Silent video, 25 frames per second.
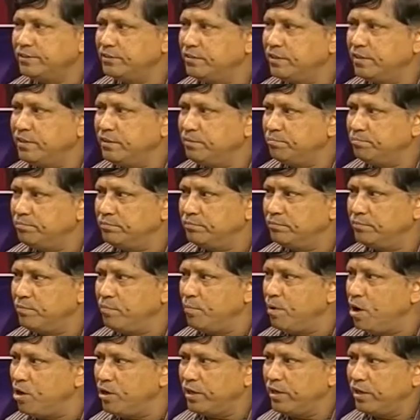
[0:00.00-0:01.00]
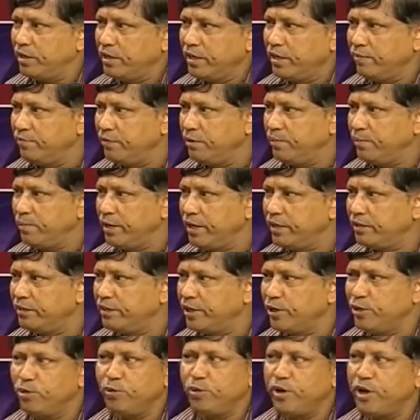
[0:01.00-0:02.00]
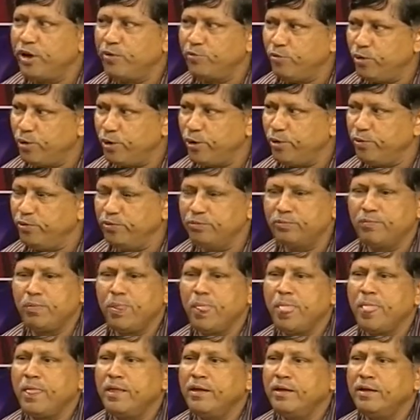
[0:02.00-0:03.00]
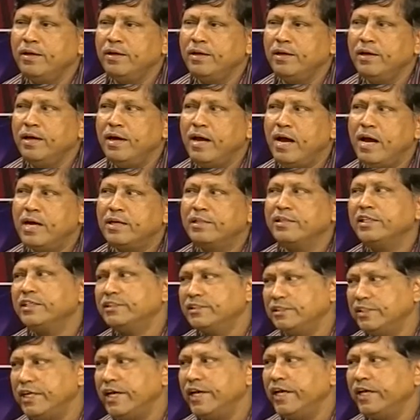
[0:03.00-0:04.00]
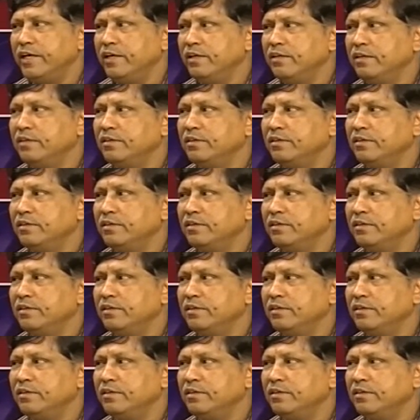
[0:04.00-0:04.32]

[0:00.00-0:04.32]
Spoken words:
the model given by the UKOU. And they say